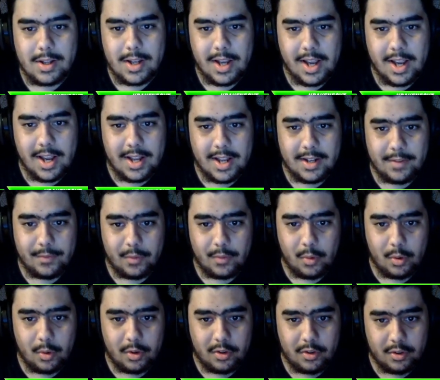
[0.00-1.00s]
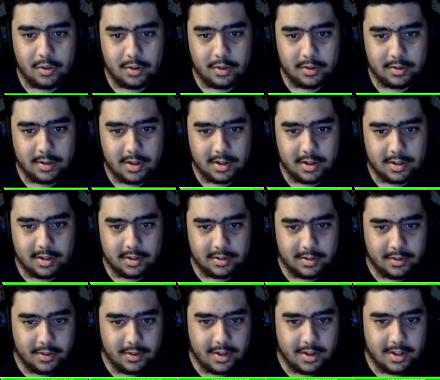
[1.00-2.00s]
And of course, you can lock onto
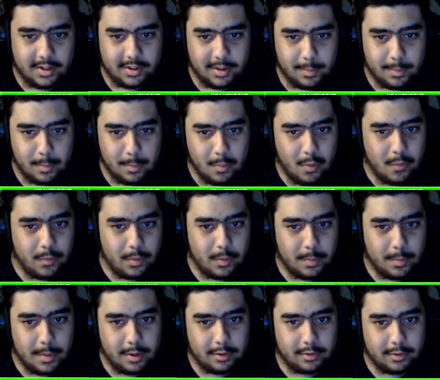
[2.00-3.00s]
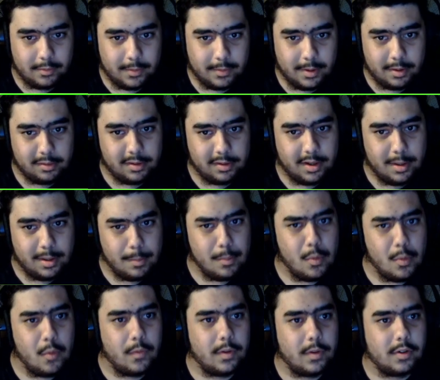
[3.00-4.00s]
things and move your mouse around and
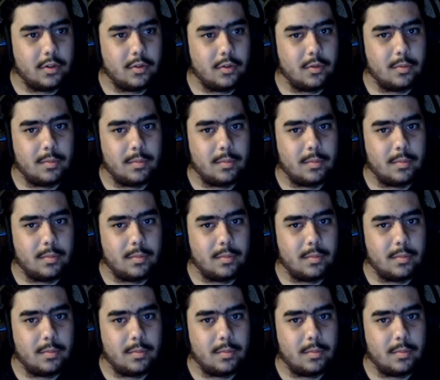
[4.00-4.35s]
move it too.